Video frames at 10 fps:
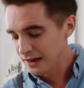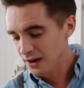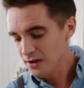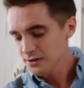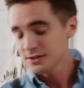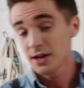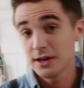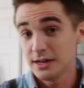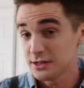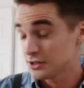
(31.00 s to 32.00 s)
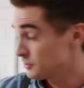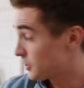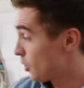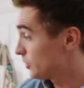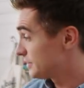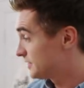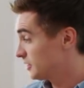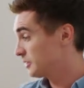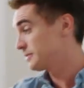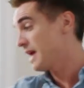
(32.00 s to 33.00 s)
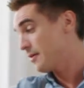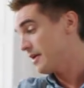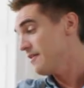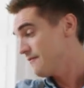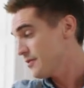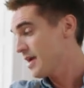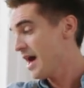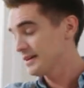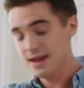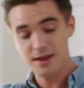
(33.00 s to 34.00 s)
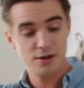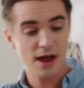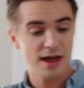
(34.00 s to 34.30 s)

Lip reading: alongside some golden syrup. Now, if you can't get your